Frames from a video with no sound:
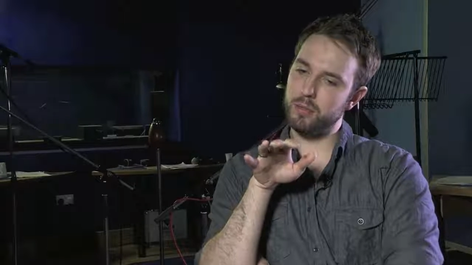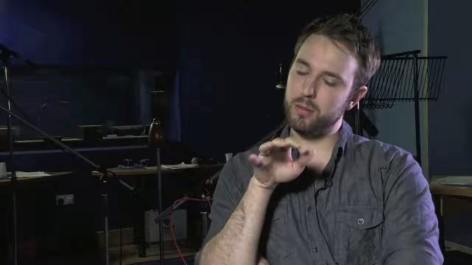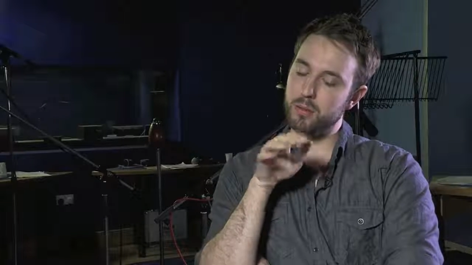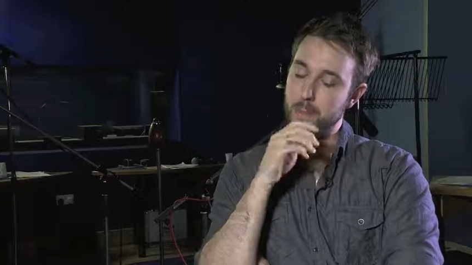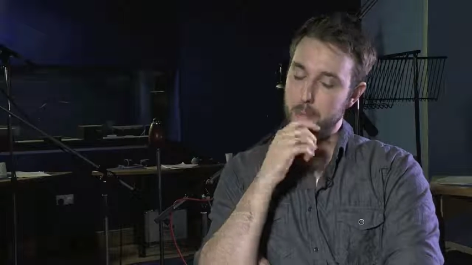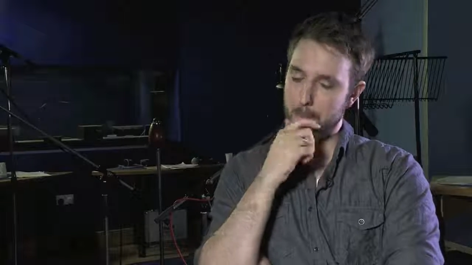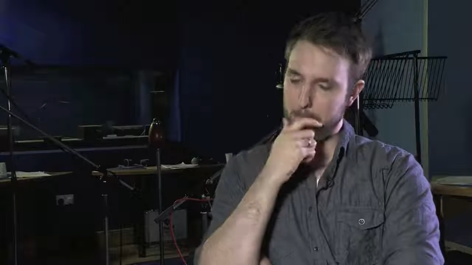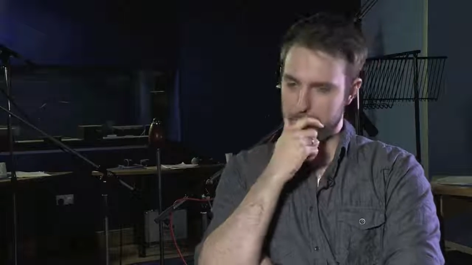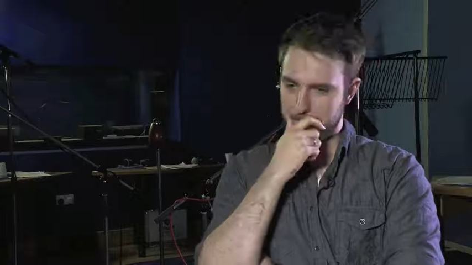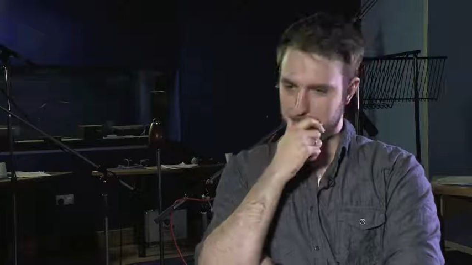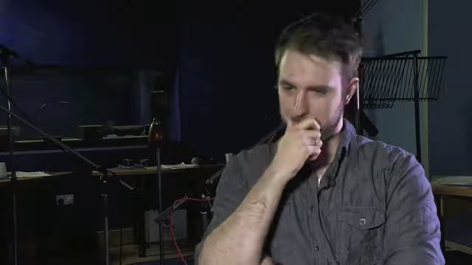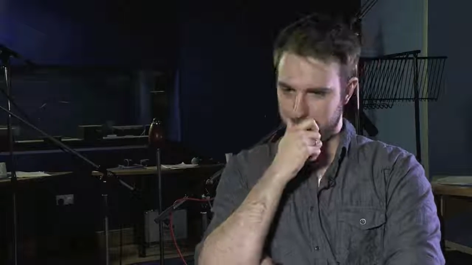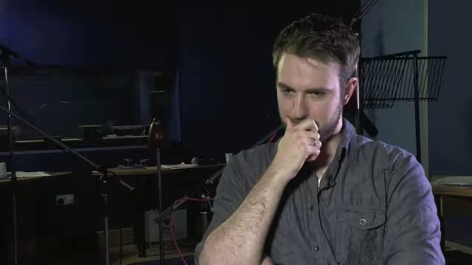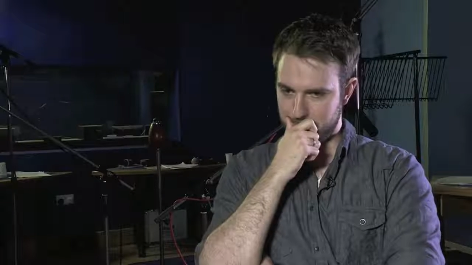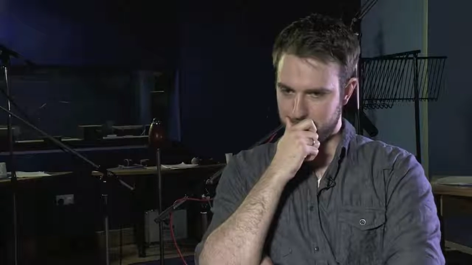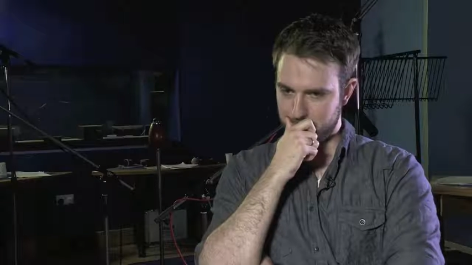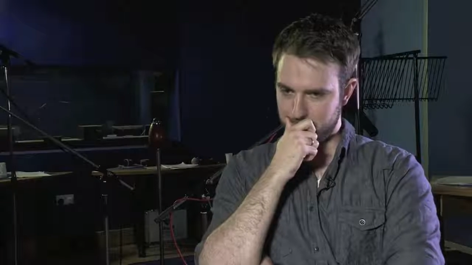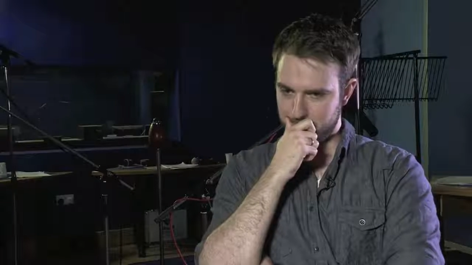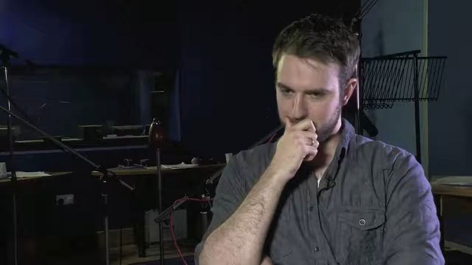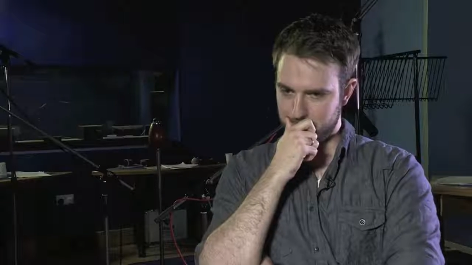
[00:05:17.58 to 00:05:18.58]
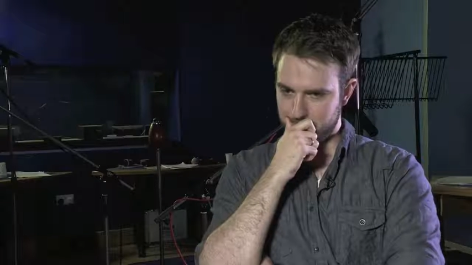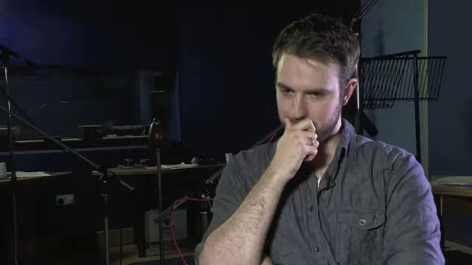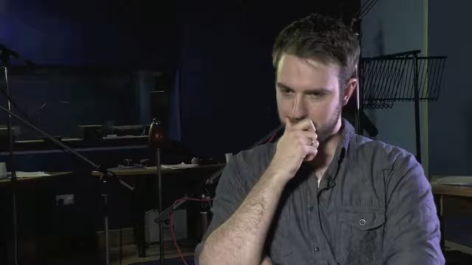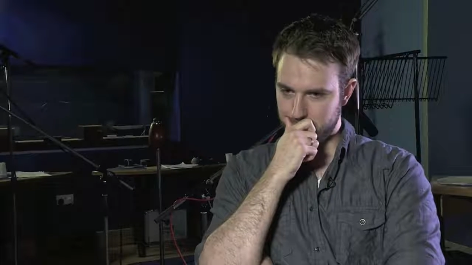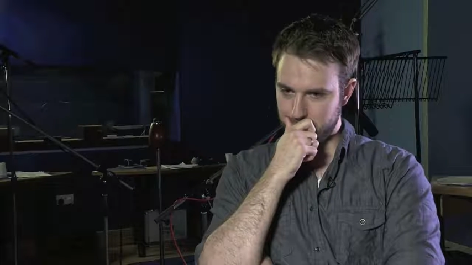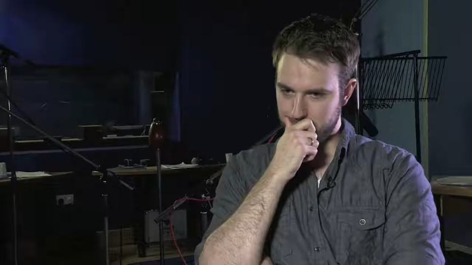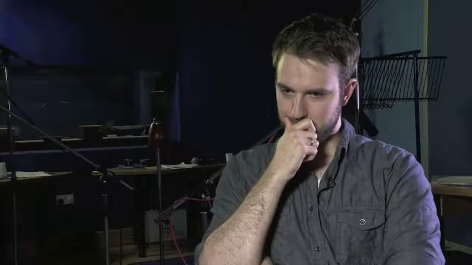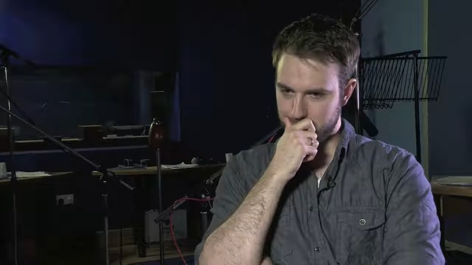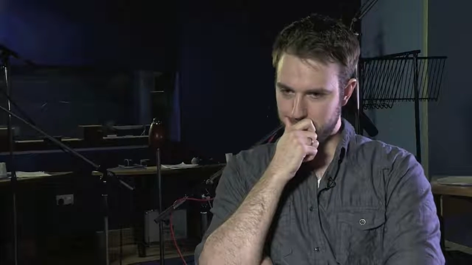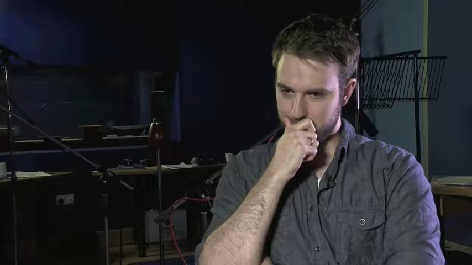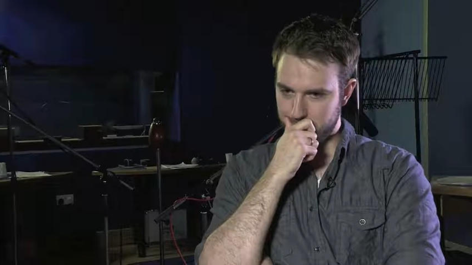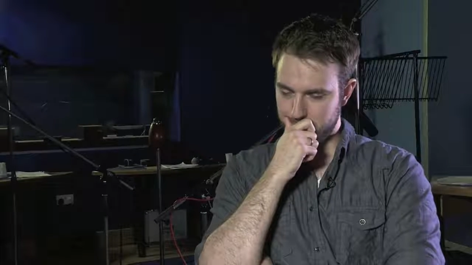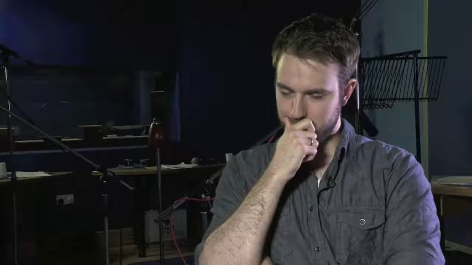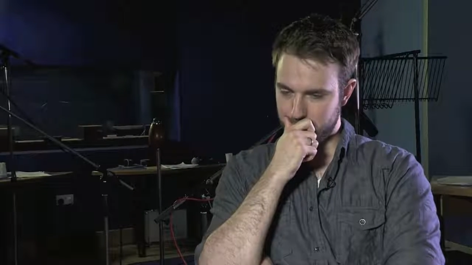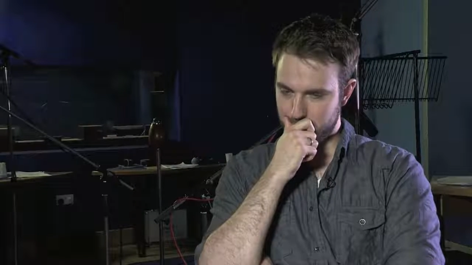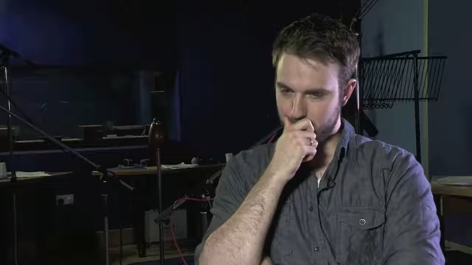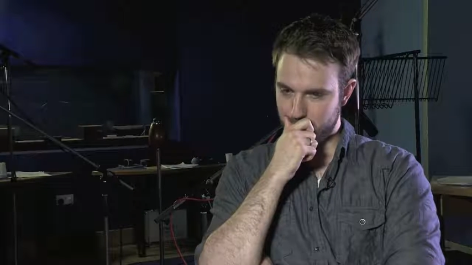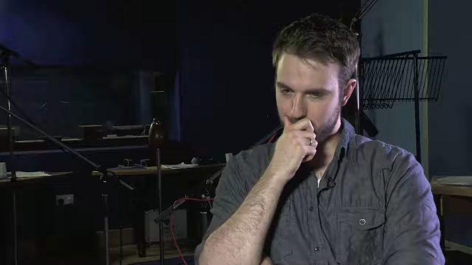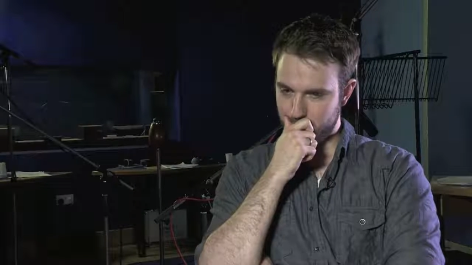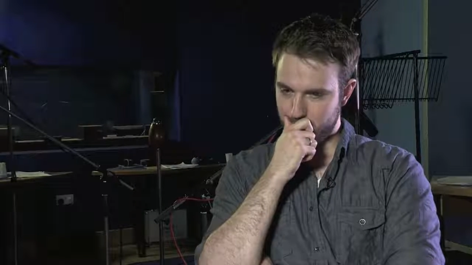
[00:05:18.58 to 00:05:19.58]

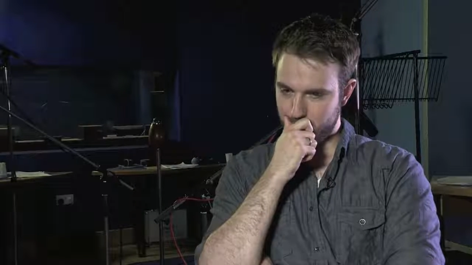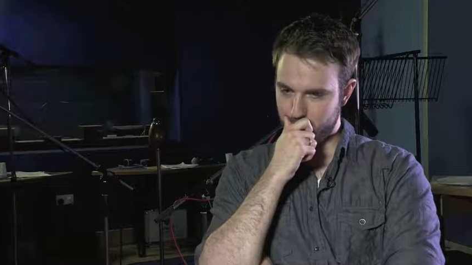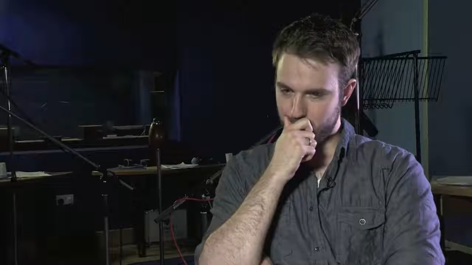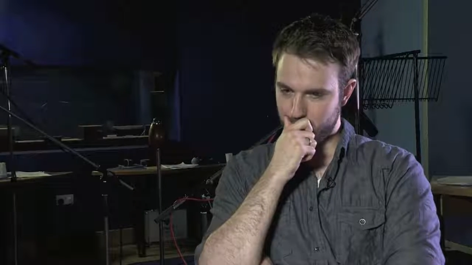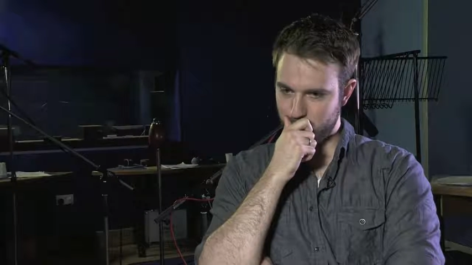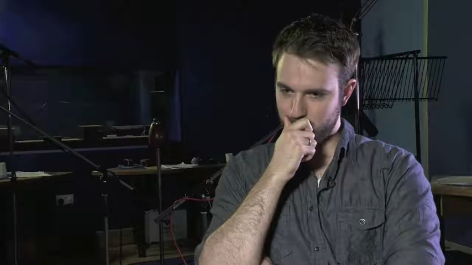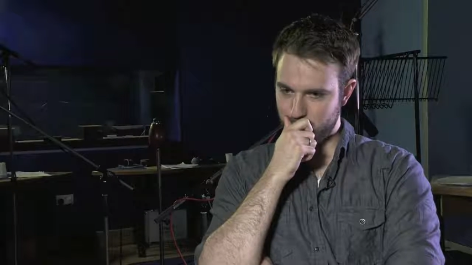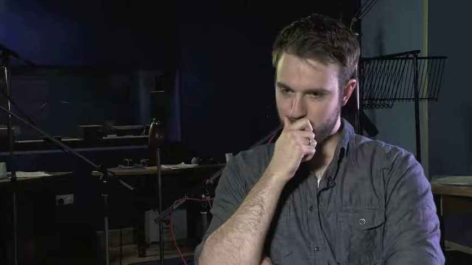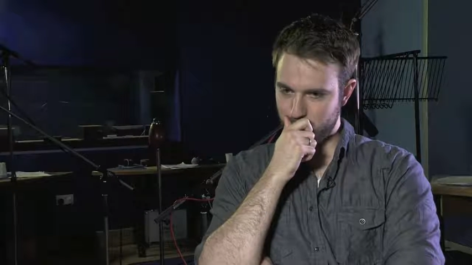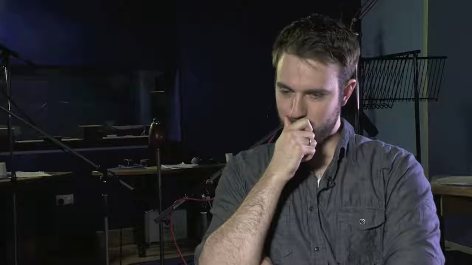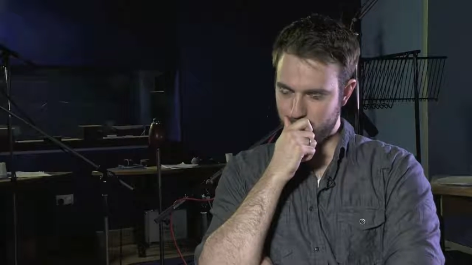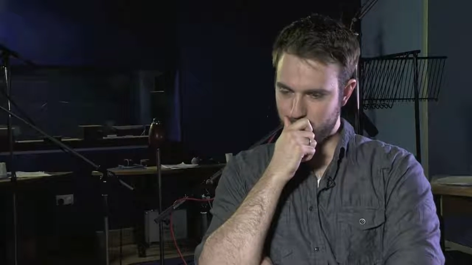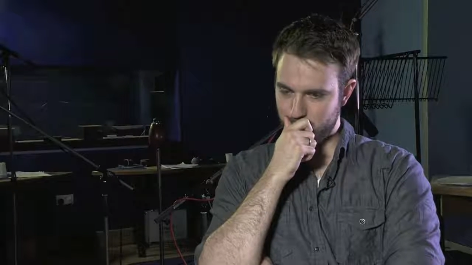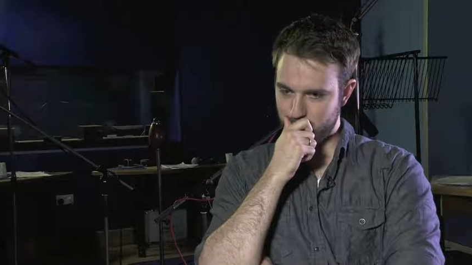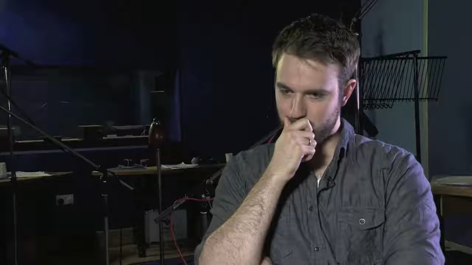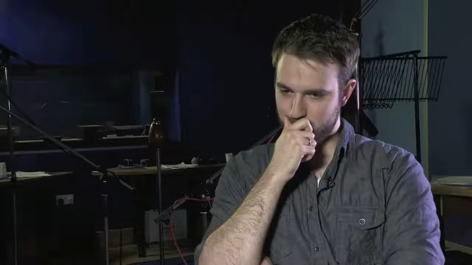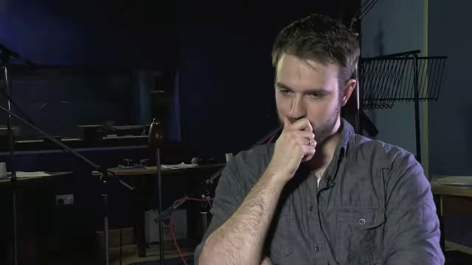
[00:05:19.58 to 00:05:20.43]
[no speech]